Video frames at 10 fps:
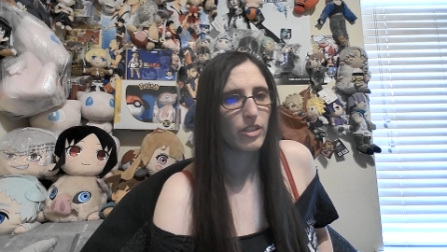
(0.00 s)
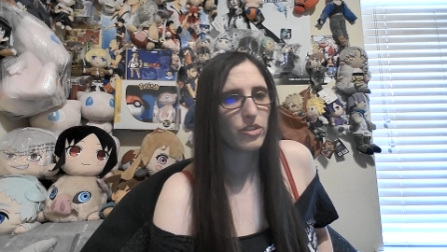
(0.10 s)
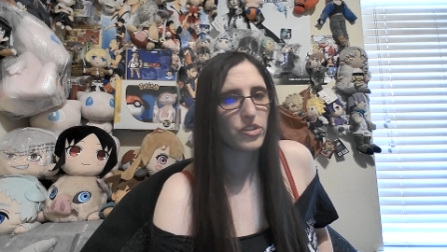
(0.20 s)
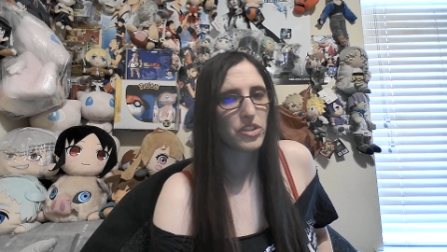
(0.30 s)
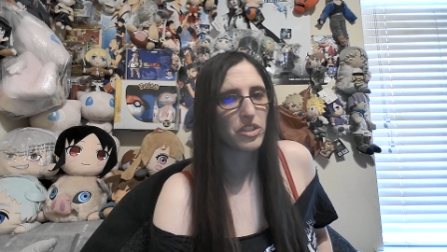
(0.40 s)
You
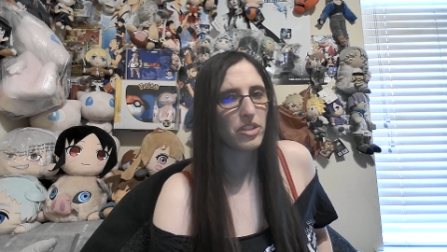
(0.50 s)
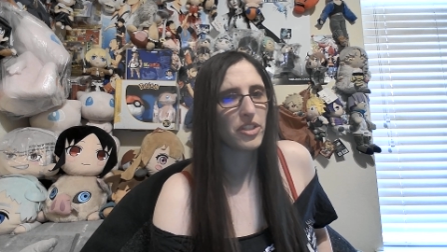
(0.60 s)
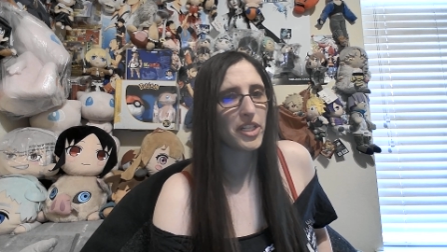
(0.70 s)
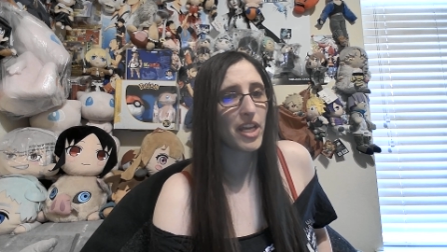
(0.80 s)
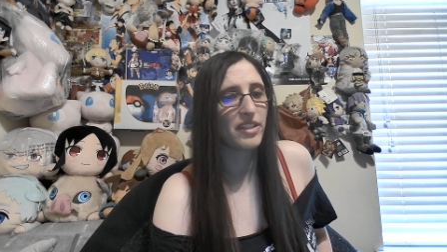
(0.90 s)
still
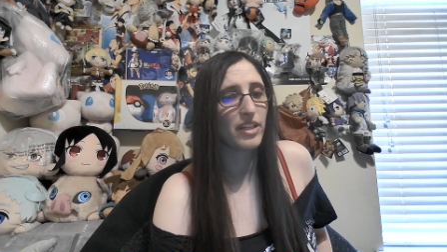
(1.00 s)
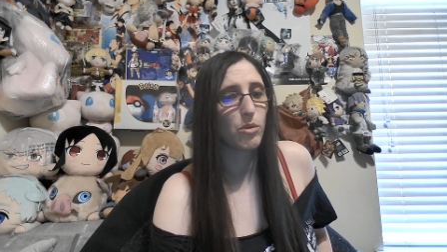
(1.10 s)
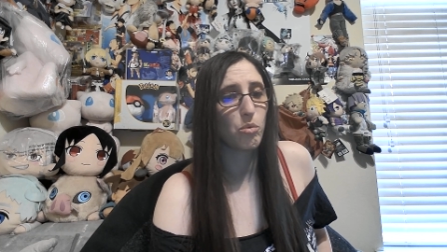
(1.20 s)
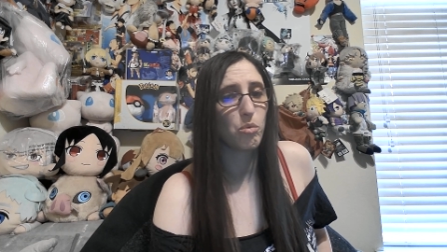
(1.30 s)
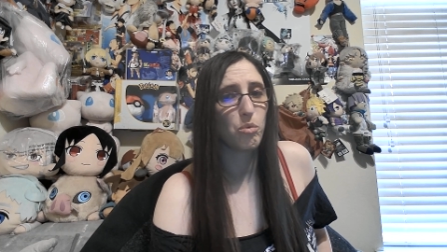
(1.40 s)
don't.
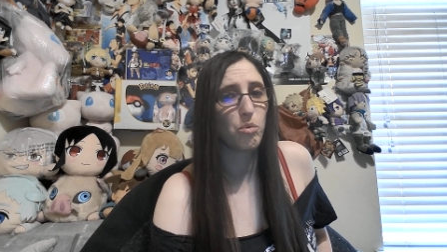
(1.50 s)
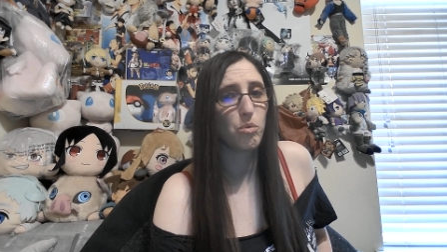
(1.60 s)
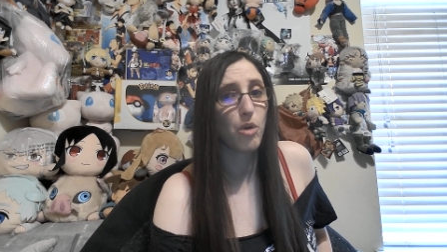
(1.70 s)
Uh, ooh.